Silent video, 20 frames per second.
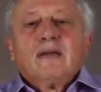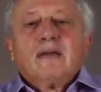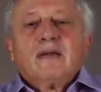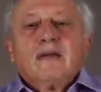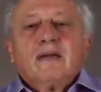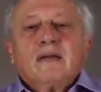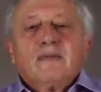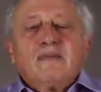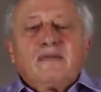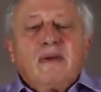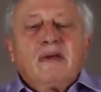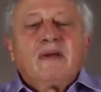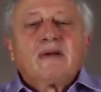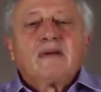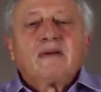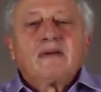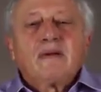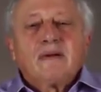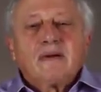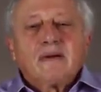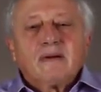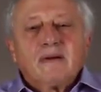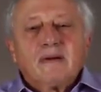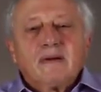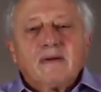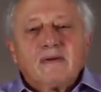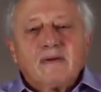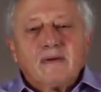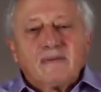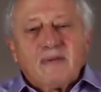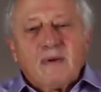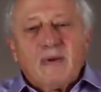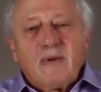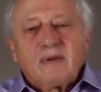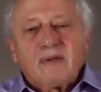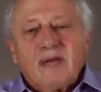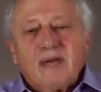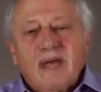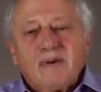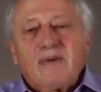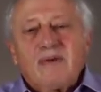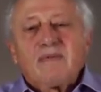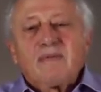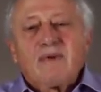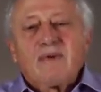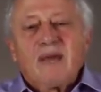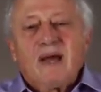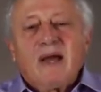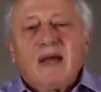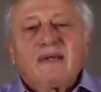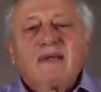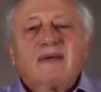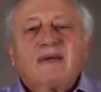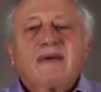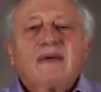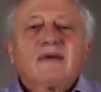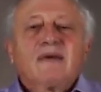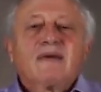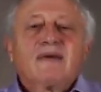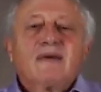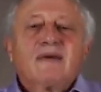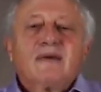the Peel report came up with the idea